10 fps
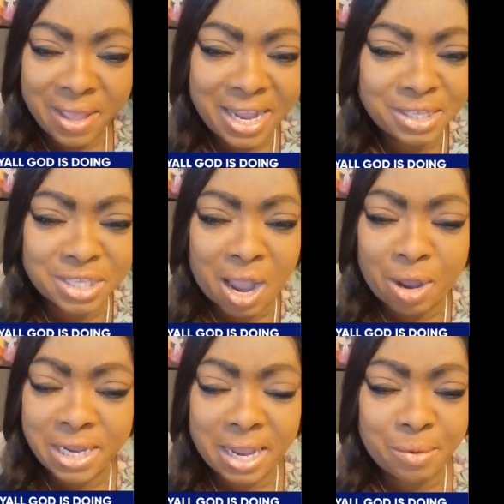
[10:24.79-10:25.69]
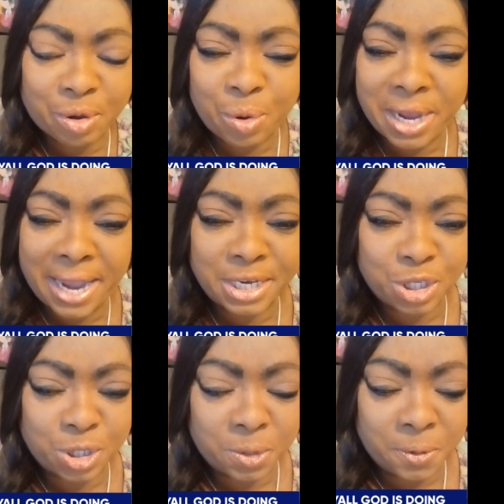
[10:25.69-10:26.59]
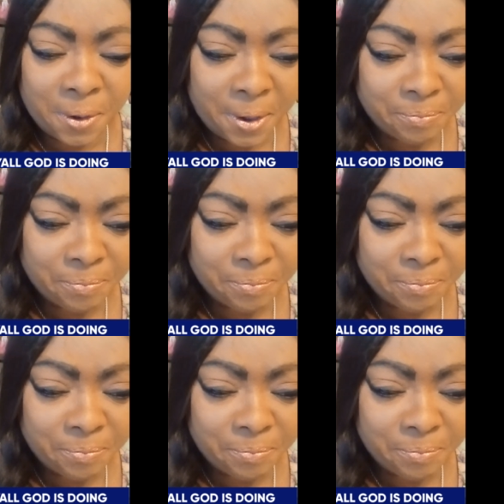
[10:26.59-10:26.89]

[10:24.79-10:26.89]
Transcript: he thought he created you